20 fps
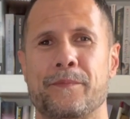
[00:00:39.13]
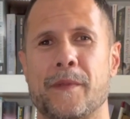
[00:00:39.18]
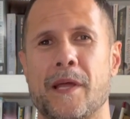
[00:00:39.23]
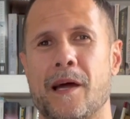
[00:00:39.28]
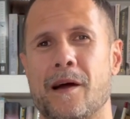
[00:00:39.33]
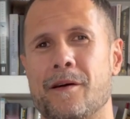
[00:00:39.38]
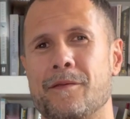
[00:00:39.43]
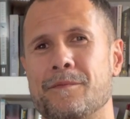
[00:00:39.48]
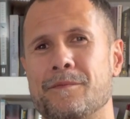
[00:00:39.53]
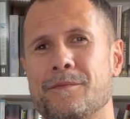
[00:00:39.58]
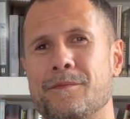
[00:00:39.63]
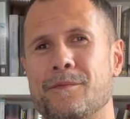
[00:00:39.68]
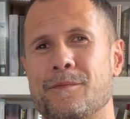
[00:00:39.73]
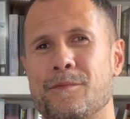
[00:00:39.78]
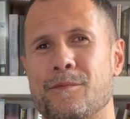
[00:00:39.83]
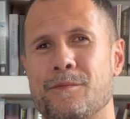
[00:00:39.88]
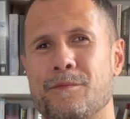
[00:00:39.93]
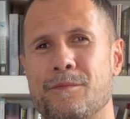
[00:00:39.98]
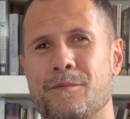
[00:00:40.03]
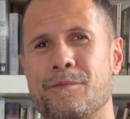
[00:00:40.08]
Now,
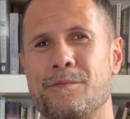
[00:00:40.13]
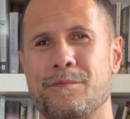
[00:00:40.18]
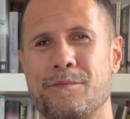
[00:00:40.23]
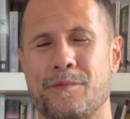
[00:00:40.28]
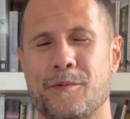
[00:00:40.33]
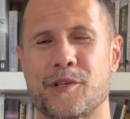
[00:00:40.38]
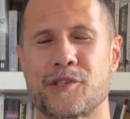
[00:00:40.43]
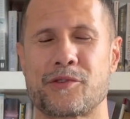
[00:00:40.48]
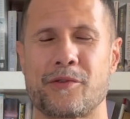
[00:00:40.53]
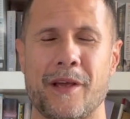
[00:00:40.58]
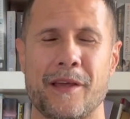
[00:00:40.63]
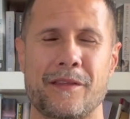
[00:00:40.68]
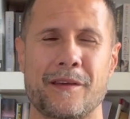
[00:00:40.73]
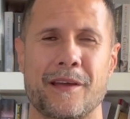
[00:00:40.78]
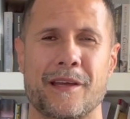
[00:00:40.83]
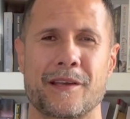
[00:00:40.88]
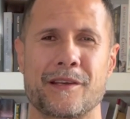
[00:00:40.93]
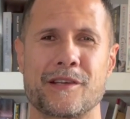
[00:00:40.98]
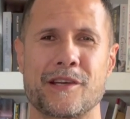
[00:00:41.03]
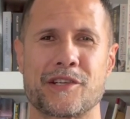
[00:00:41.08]
strength
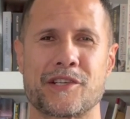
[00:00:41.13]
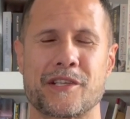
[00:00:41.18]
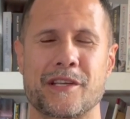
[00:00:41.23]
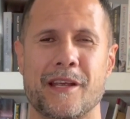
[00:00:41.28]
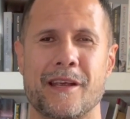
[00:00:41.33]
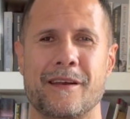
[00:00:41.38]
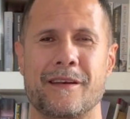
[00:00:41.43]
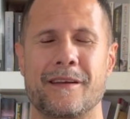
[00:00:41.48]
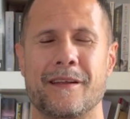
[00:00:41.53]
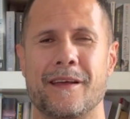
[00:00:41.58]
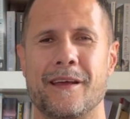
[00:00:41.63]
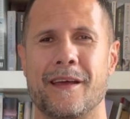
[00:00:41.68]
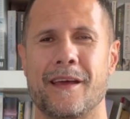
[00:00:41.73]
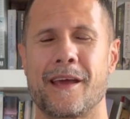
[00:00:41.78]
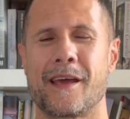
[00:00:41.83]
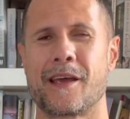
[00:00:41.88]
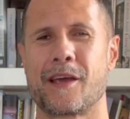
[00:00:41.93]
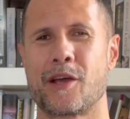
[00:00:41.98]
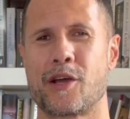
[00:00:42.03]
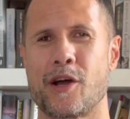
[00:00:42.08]
and conditioning
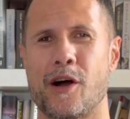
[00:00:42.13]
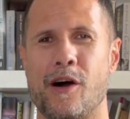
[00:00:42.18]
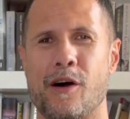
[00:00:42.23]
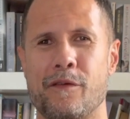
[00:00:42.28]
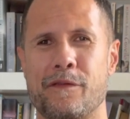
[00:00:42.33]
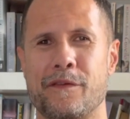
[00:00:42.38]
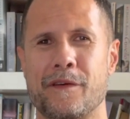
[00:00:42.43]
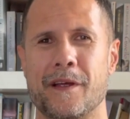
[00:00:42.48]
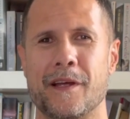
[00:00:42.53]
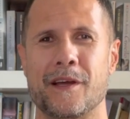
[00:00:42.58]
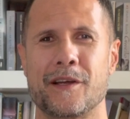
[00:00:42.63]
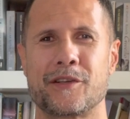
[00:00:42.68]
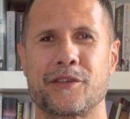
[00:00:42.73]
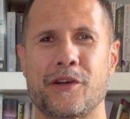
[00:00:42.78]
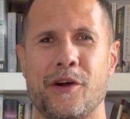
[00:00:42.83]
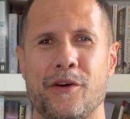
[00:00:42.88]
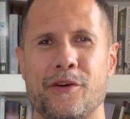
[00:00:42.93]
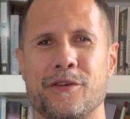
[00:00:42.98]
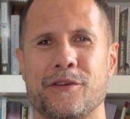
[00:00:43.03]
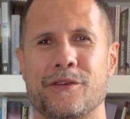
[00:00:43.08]
and golf
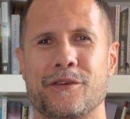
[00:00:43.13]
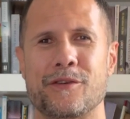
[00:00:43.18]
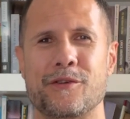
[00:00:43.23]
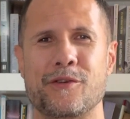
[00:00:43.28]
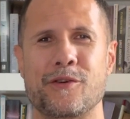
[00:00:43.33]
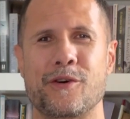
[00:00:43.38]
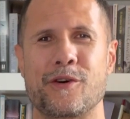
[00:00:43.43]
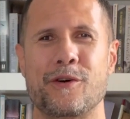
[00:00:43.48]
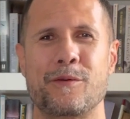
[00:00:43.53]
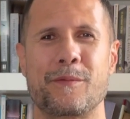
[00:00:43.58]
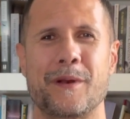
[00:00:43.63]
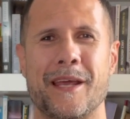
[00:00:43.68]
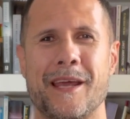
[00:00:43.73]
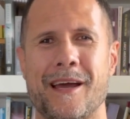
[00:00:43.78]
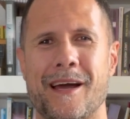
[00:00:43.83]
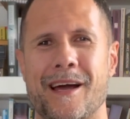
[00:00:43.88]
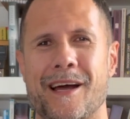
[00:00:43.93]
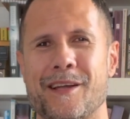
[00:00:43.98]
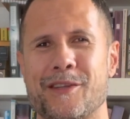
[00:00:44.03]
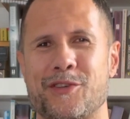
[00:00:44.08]
don't
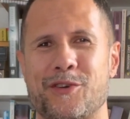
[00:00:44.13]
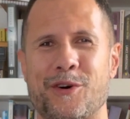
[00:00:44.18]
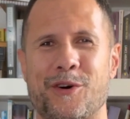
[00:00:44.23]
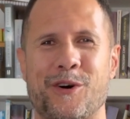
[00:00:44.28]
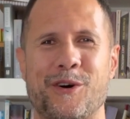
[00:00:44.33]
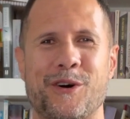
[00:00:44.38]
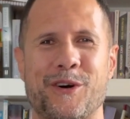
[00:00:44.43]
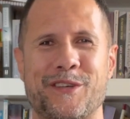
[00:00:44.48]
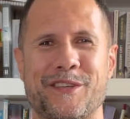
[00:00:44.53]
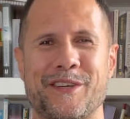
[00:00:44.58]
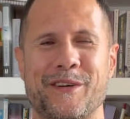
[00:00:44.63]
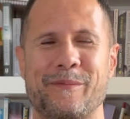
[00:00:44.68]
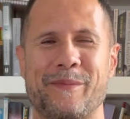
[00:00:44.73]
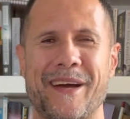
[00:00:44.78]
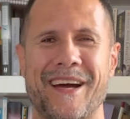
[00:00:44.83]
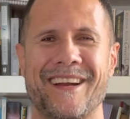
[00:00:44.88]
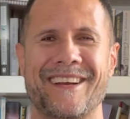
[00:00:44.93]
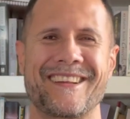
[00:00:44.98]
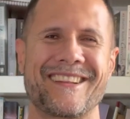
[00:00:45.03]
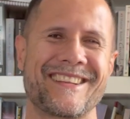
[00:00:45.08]
normally are talked
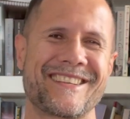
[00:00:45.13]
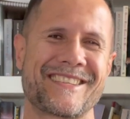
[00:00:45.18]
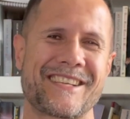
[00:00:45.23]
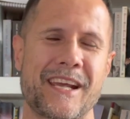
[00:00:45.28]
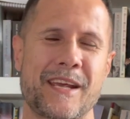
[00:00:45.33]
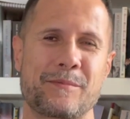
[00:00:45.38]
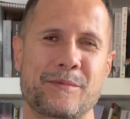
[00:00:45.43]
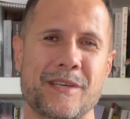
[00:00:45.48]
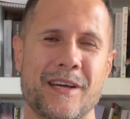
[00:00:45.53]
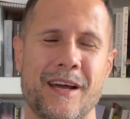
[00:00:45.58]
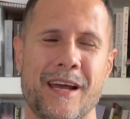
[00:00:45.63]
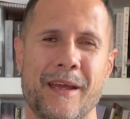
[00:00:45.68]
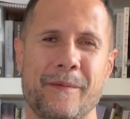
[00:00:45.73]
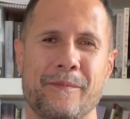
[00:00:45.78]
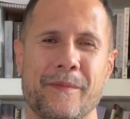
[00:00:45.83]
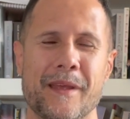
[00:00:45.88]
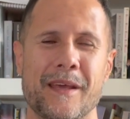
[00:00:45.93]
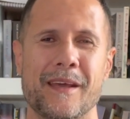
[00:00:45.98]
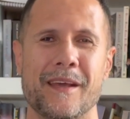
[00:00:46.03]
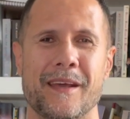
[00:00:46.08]
about in the same
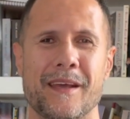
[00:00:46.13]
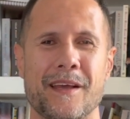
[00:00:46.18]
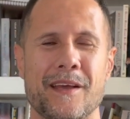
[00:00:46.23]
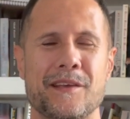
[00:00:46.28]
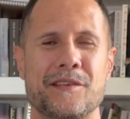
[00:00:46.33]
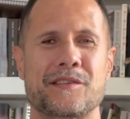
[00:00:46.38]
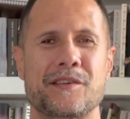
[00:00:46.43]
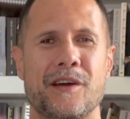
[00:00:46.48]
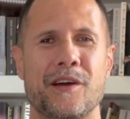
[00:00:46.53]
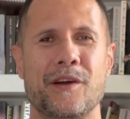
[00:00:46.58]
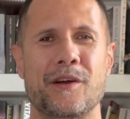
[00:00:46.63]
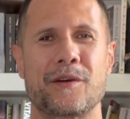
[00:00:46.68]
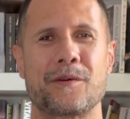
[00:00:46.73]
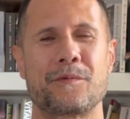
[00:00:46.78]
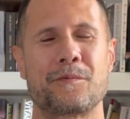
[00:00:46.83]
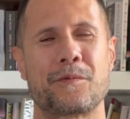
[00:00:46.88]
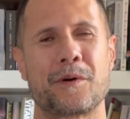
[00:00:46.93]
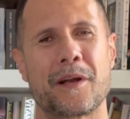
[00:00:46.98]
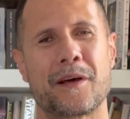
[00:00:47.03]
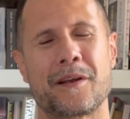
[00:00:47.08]
time.
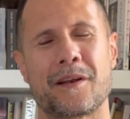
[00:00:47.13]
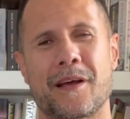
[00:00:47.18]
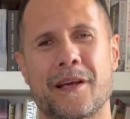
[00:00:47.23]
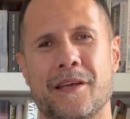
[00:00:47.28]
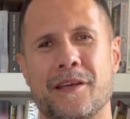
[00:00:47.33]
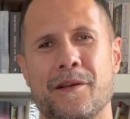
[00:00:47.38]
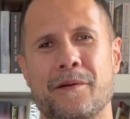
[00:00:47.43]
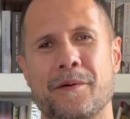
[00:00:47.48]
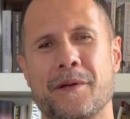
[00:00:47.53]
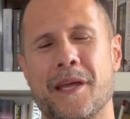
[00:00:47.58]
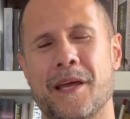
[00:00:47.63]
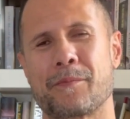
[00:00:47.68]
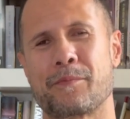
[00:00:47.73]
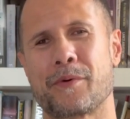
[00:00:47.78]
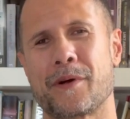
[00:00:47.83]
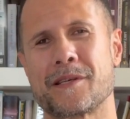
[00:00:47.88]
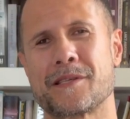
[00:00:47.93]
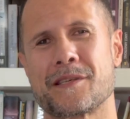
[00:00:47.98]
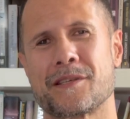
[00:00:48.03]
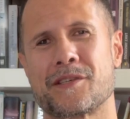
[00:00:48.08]
So what I'd like you to get
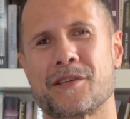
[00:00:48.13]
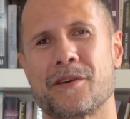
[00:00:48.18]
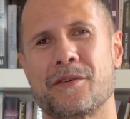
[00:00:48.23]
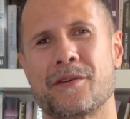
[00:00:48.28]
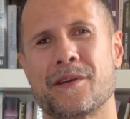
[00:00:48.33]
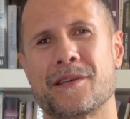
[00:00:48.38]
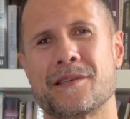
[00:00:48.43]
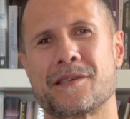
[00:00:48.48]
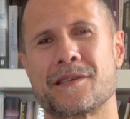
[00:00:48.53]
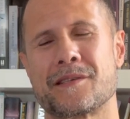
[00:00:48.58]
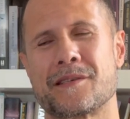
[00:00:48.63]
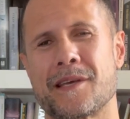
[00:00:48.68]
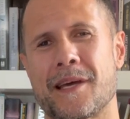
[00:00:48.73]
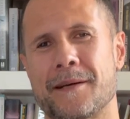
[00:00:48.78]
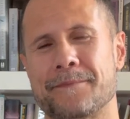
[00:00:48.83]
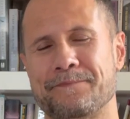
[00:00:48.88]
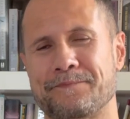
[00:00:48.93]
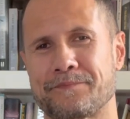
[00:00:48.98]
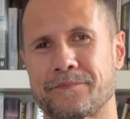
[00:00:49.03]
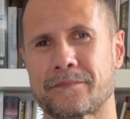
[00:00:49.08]
present to is
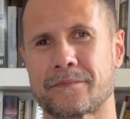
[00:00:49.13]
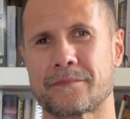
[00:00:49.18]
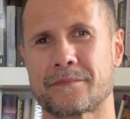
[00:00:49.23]
that